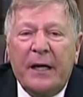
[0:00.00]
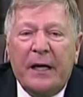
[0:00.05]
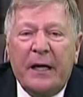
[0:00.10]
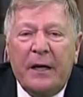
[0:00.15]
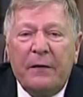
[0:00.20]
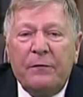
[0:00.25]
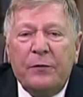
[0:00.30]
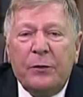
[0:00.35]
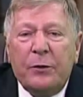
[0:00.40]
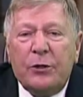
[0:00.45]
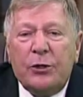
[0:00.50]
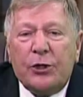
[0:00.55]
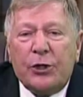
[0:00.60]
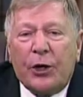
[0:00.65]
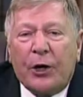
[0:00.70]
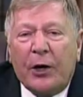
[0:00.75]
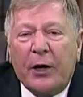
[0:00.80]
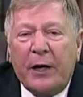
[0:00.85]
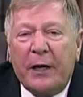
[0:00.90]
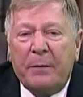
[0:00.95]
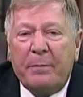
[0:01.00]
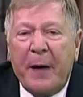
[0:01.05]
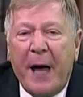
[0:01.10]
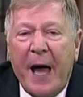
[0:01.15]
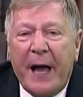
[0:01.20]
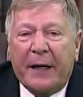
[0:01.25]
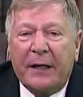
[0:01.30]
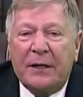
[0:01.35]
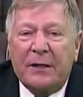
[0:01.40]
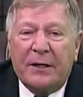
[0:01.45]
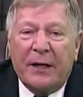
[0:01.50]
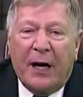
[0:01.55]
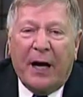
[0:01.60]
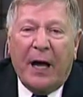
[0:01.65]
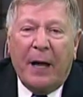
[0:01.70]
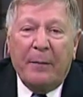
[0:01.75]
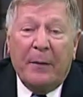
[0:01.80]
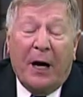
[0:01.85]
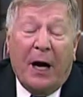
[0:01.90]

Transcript: if you journeyed back in time